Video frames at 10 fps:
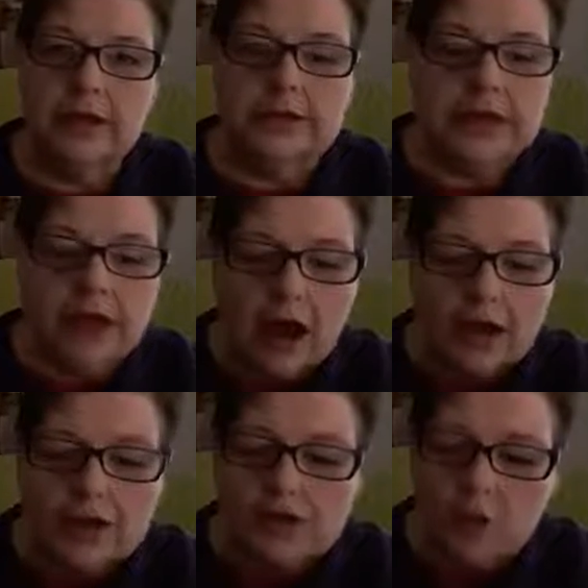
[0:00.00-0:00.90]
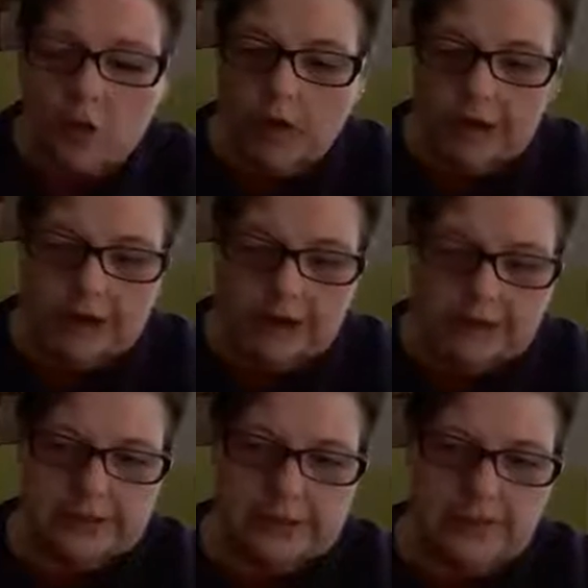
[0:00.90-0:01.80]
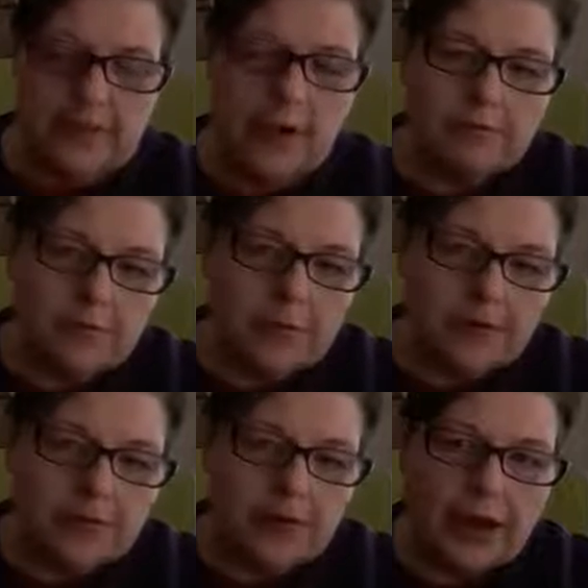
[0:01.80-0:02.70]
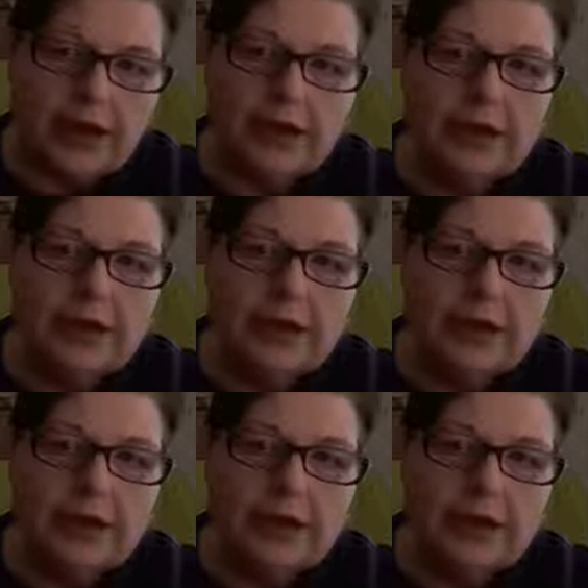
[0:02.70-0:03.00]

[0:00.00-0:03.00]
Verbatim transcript: See, God is organized. You got to remember that.